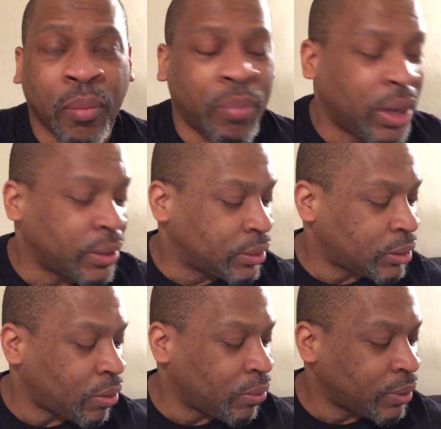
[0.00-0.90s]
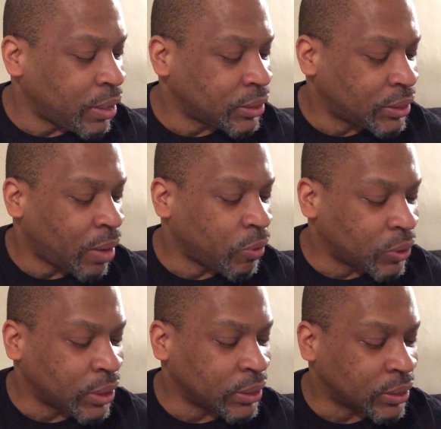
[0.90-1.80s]
But so there are several
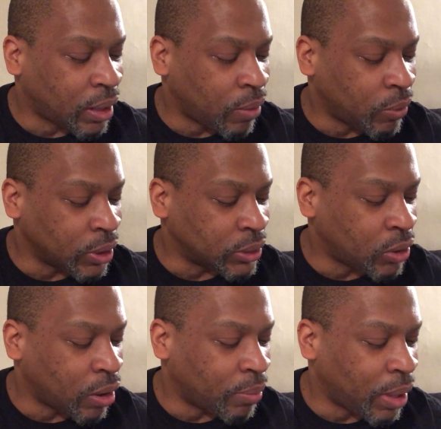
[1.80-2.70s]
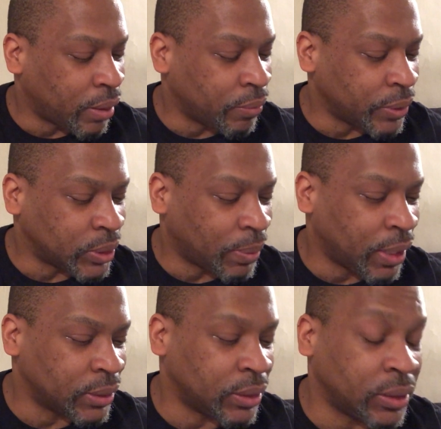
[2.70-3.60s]
things that I want to talk about in
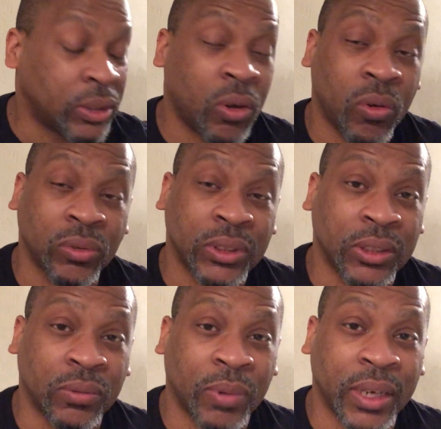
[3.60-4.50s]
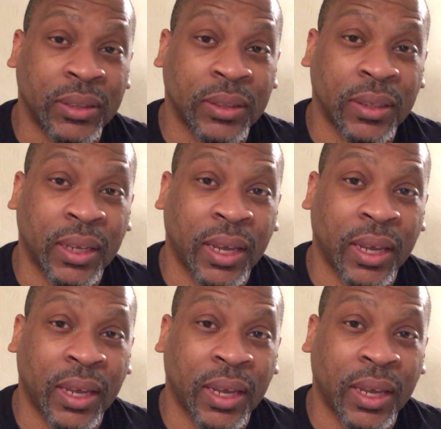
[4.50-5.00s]
response to this whole situation.